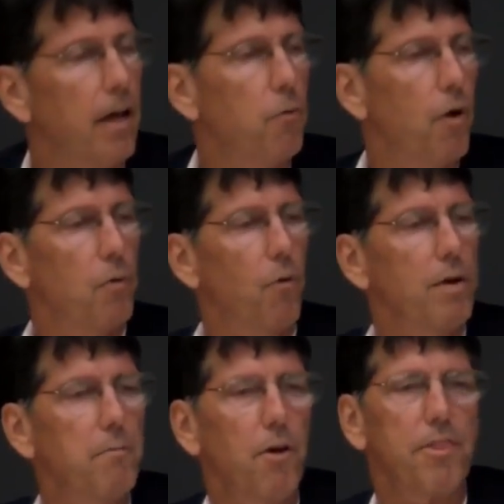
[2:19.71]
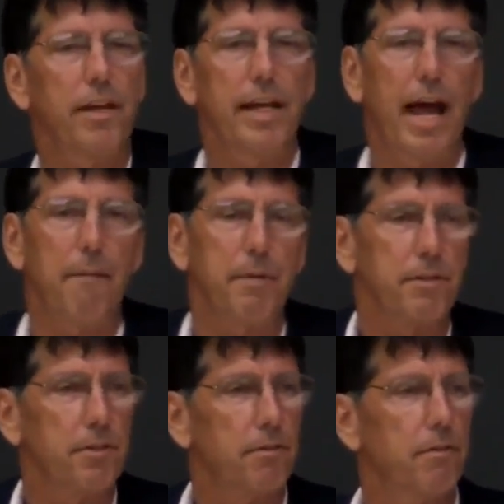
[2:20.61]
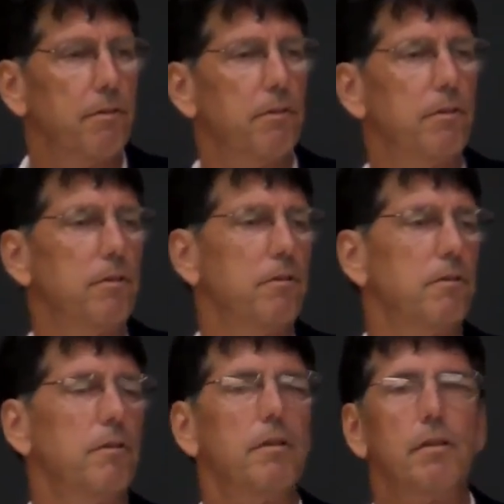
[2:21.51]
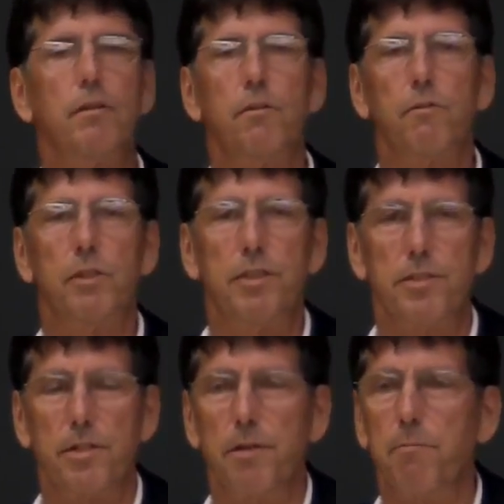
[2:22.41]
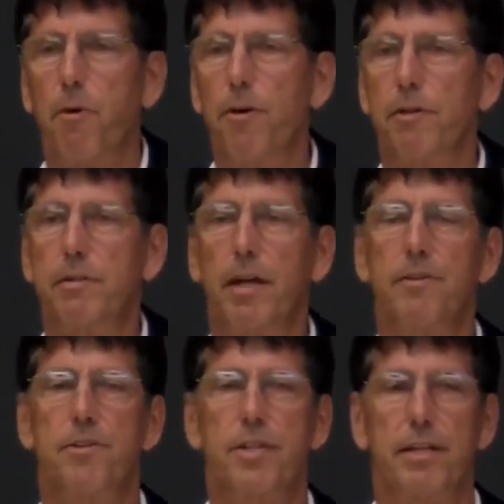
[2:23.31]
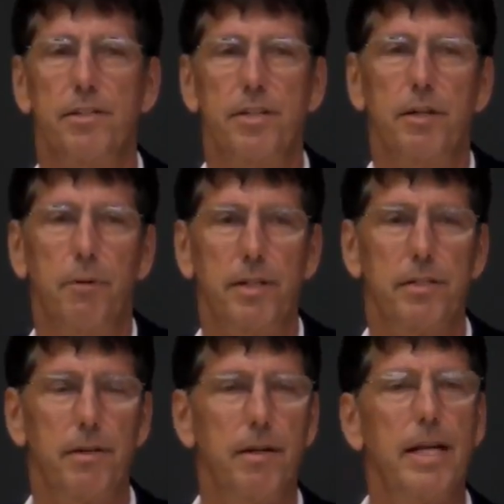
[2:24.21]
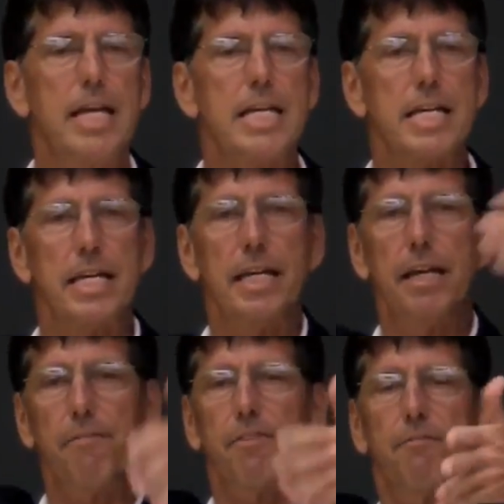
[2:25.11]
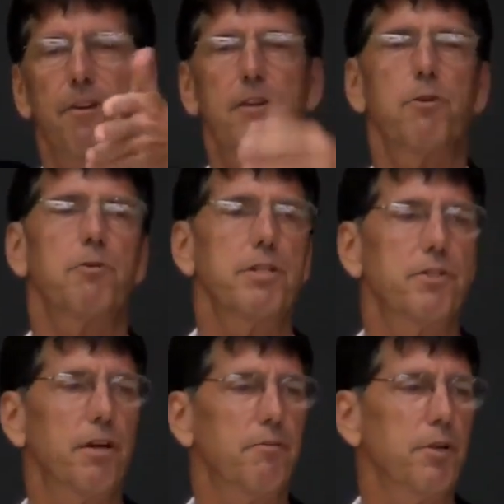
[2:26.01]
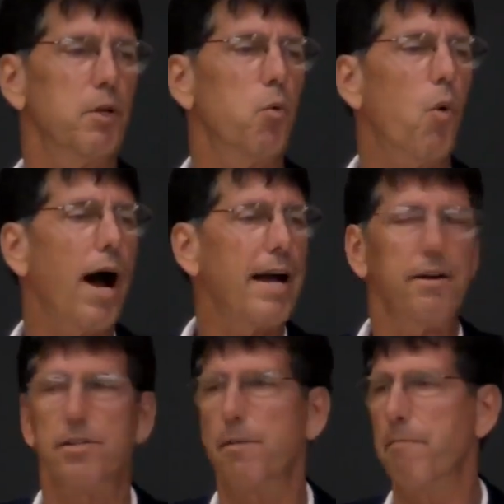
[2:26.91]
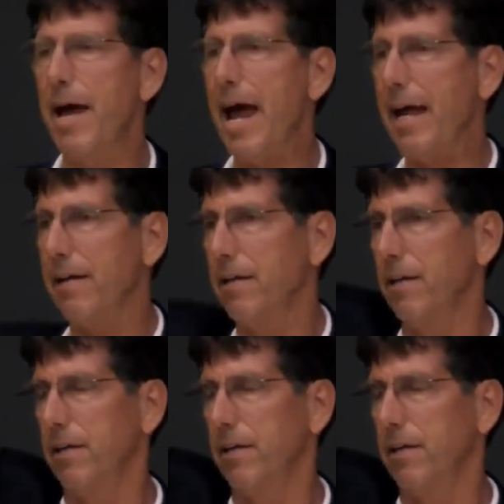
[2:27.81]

And one more thing happens, which is important to understand the sequence. If the Federal Reserve requires the bank